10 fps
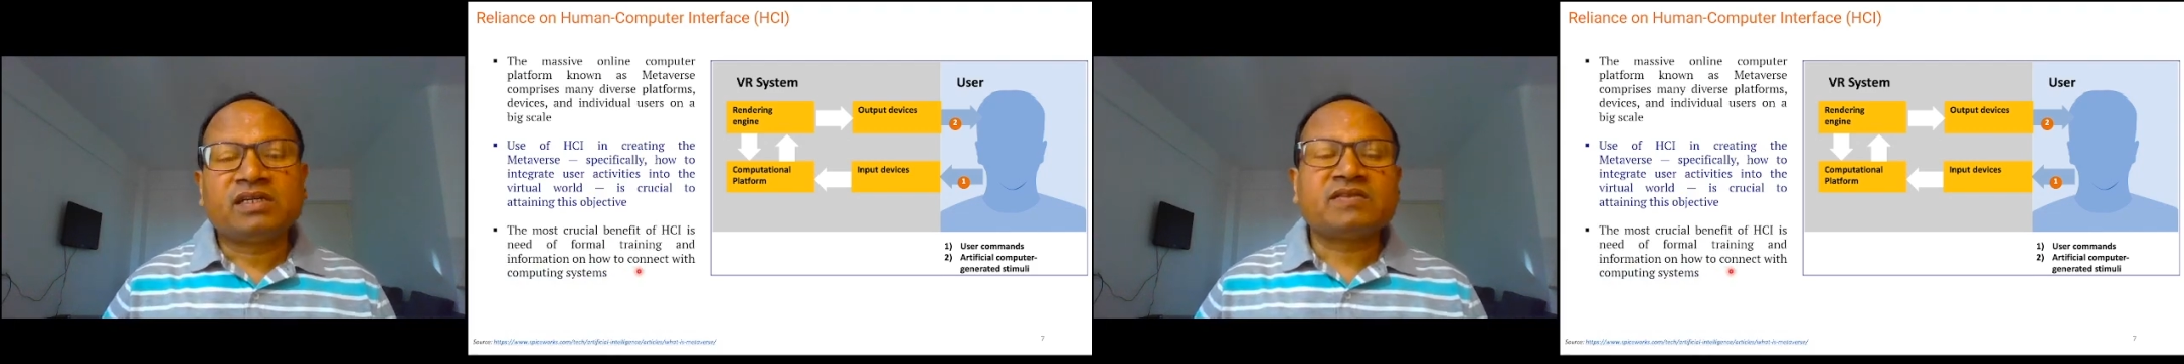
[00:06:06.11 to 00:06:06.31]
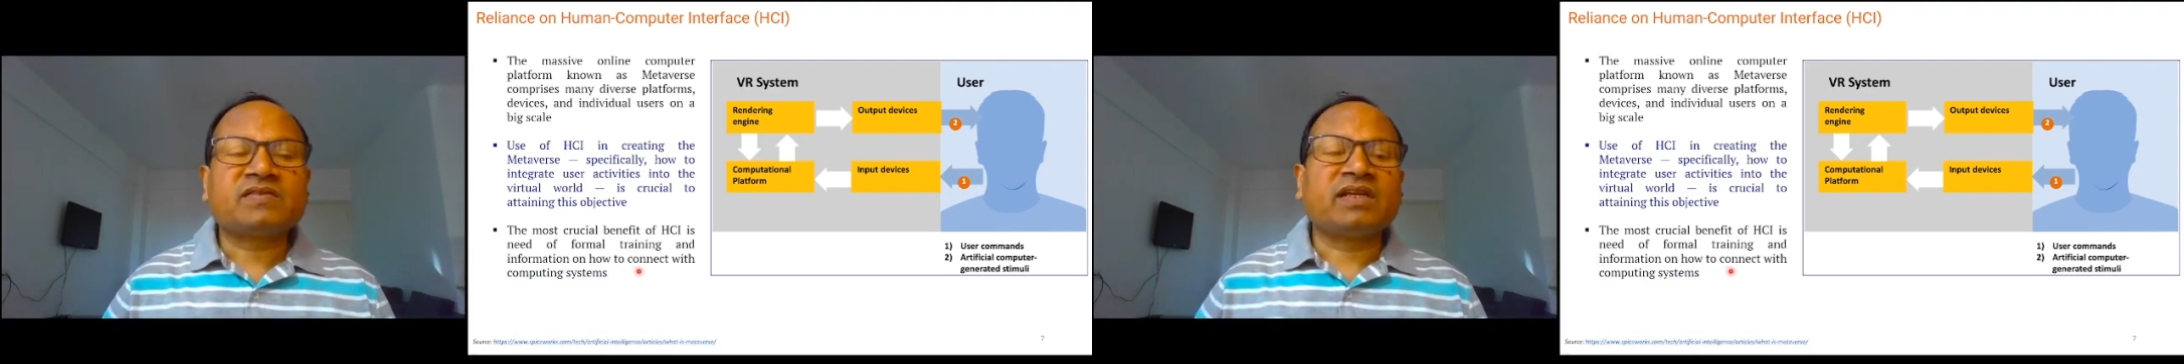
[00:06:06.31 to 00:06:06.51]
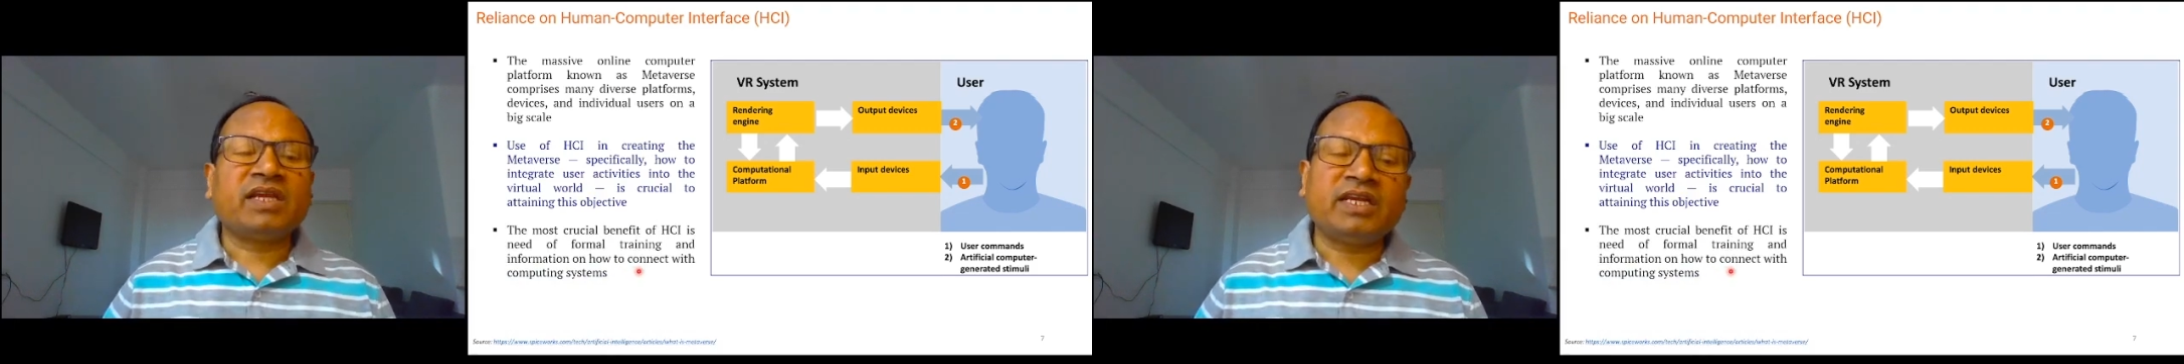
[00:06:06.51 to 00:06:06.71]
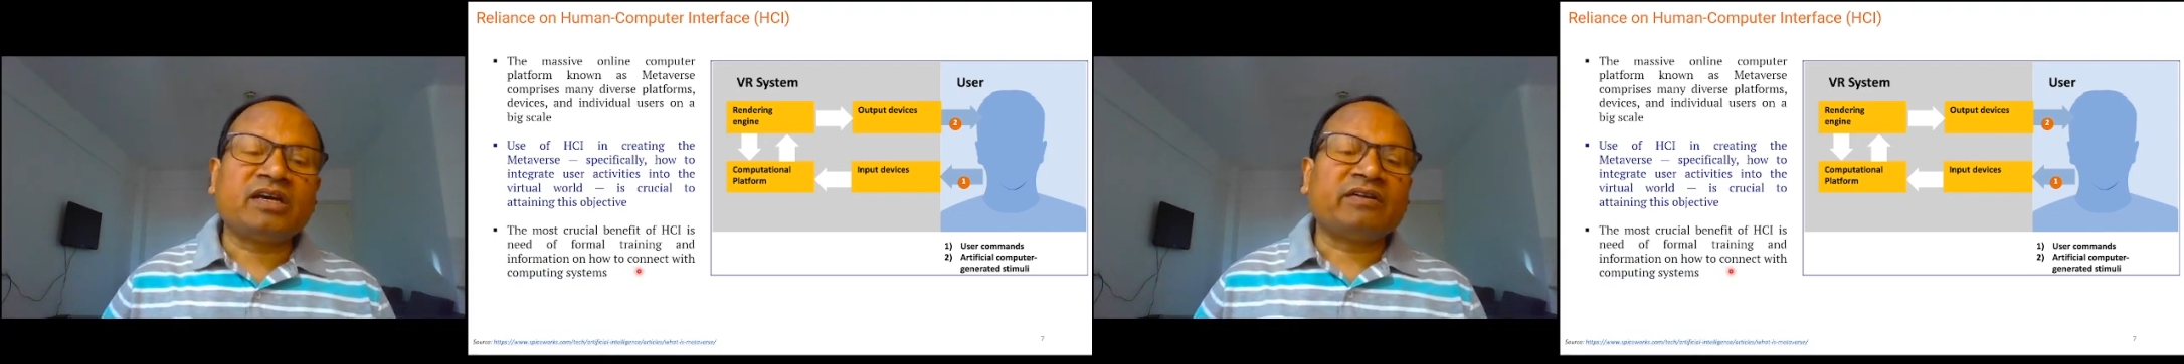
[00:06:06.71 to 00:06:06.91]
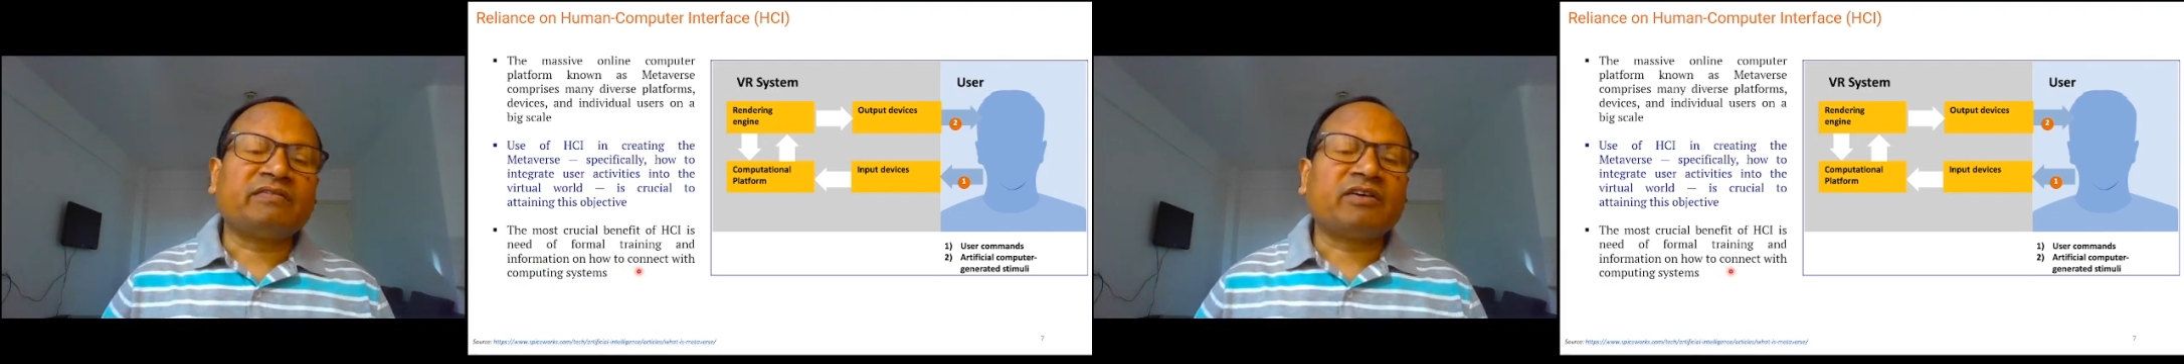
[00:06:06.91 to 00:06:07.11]
is the need
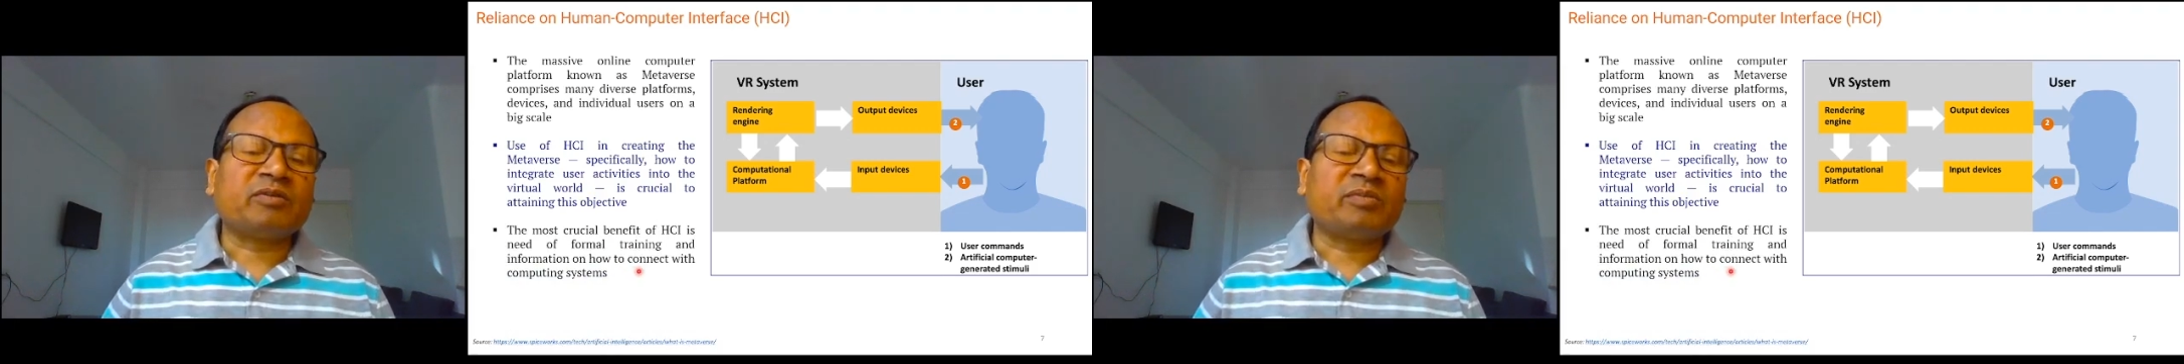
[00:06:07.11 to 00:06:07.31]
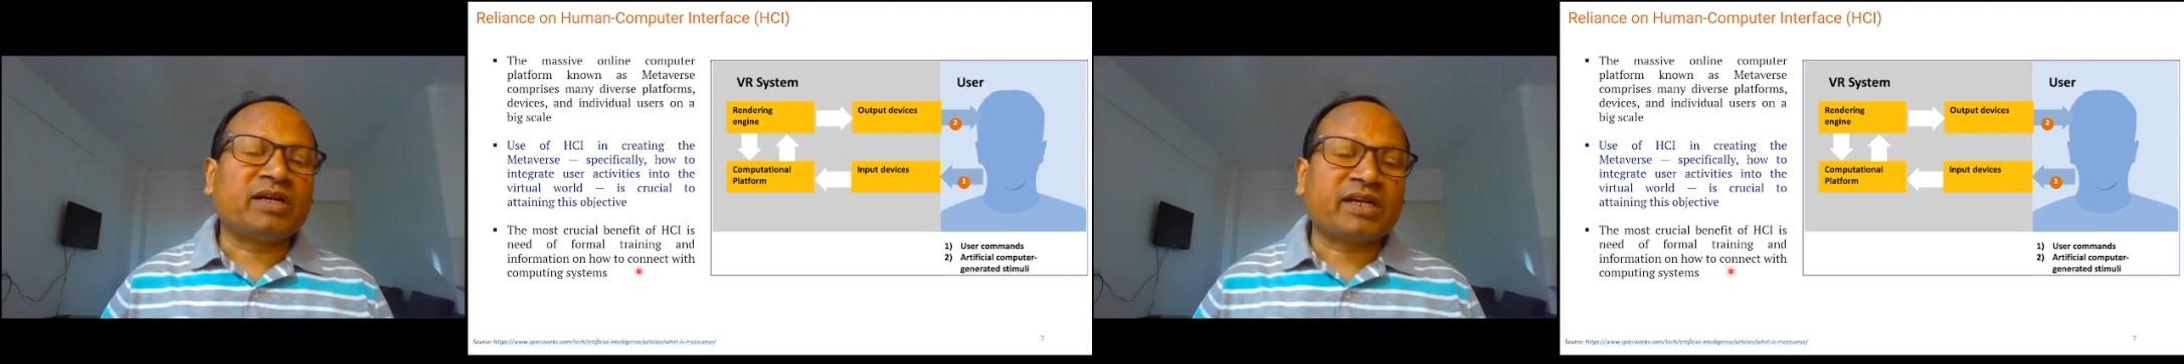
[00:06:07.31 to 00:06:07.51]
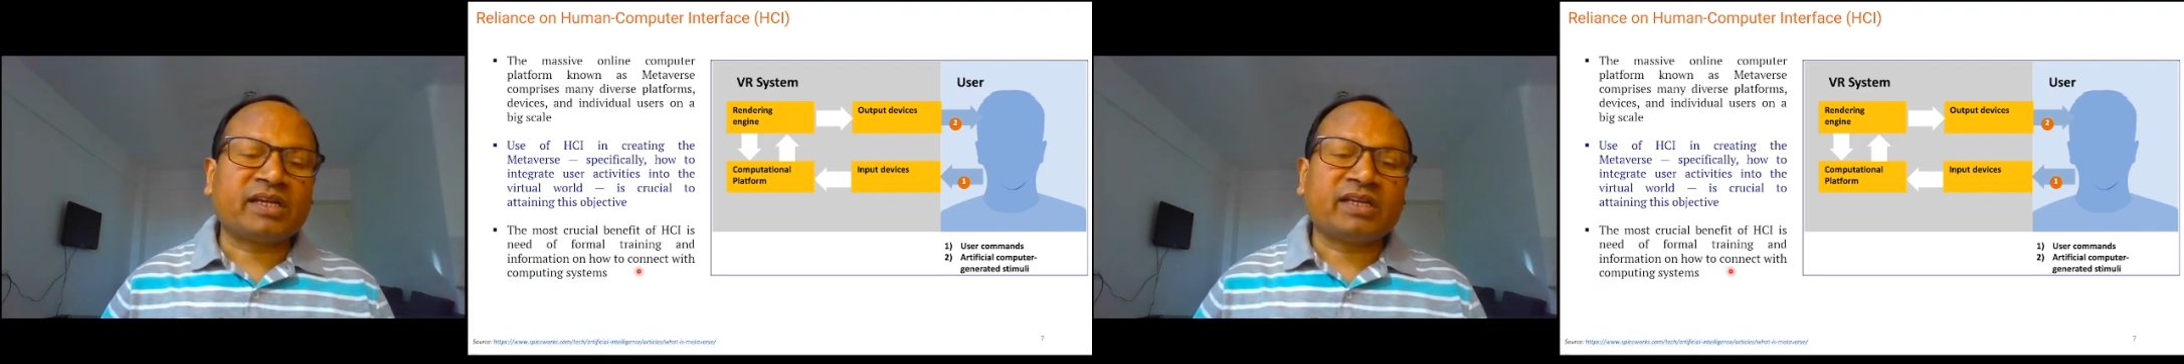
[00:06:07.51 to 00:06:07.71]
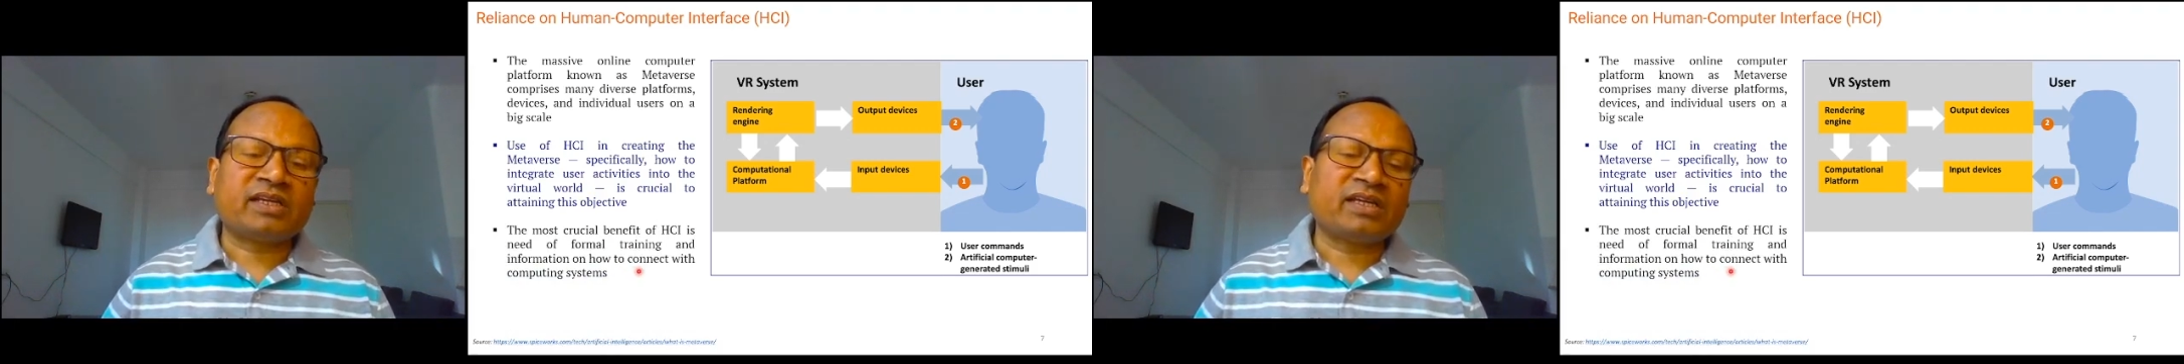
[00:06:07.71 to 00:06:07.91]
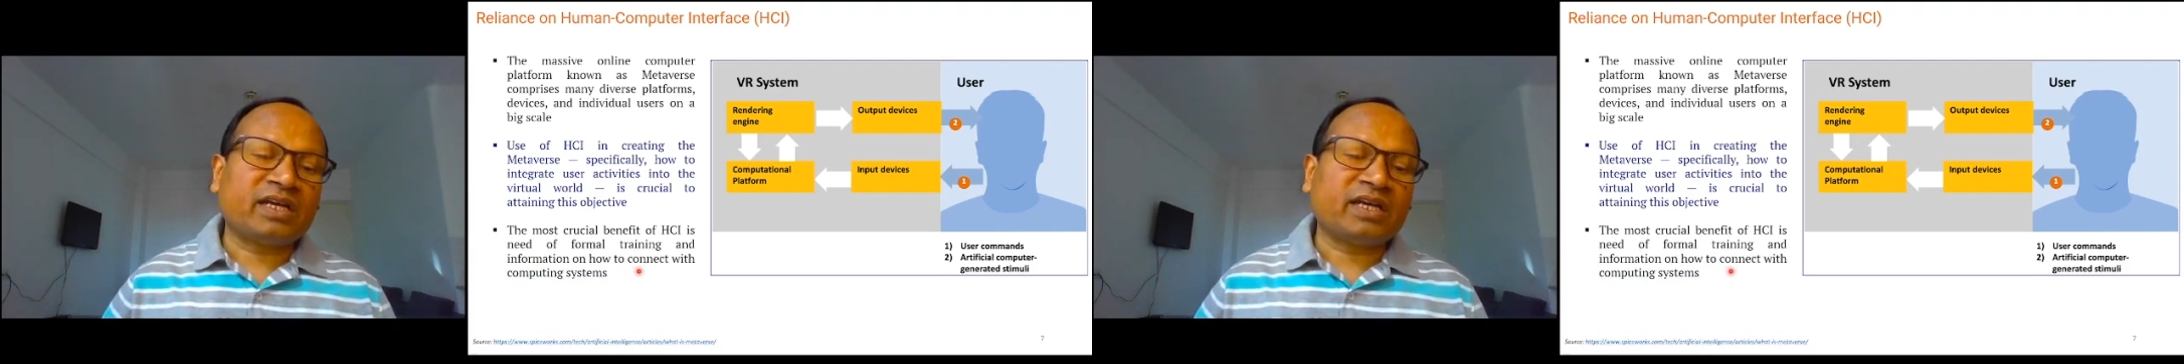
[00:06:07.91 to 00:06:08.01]
of formal training